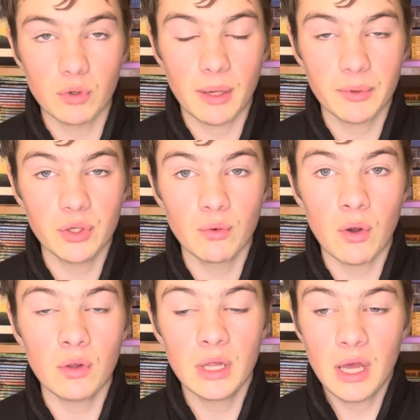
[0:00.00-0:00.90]
number you
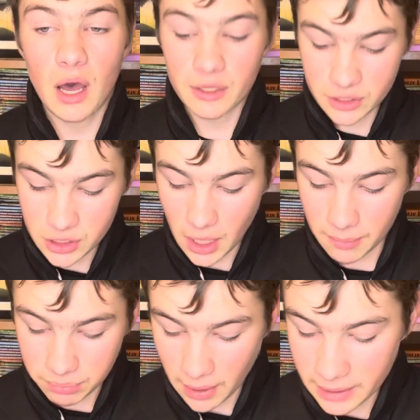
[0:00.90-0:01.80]
roll, on the
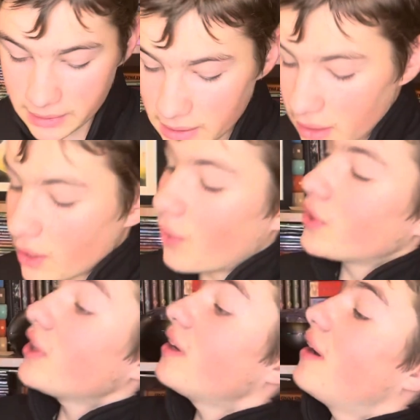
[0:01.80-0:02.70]
top right
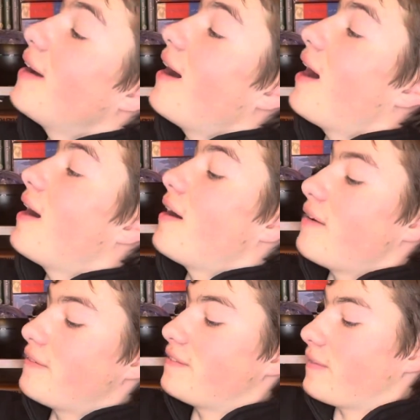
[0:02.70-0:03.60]
corner
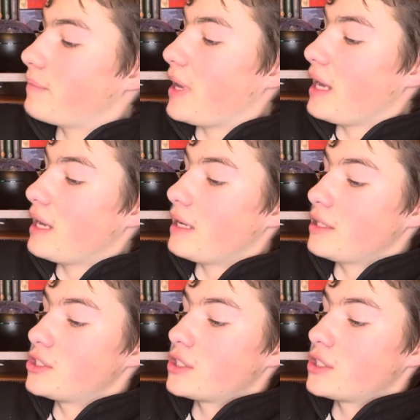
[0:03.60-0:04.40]
of page